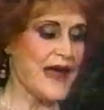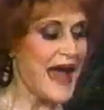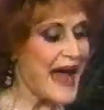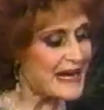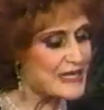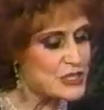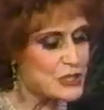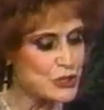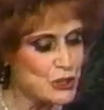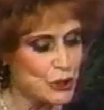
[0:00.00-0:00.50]

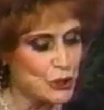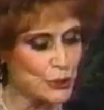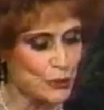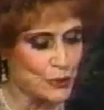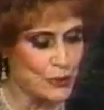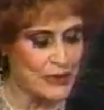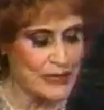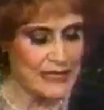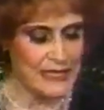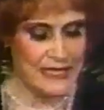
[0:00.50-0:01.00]
Acts 2,
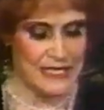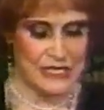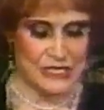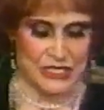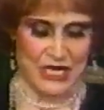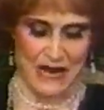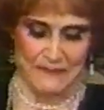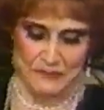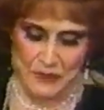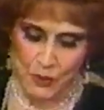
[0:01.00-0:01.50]

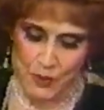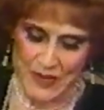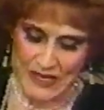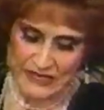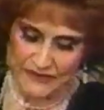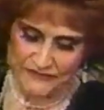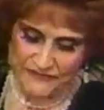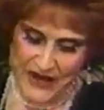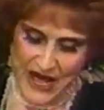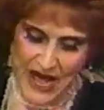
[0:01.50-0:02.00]
chapter 1
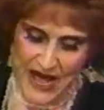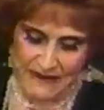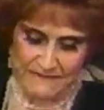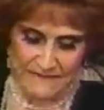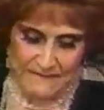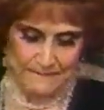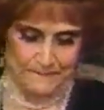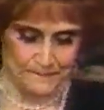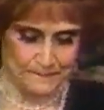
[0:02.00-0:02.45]
to 5.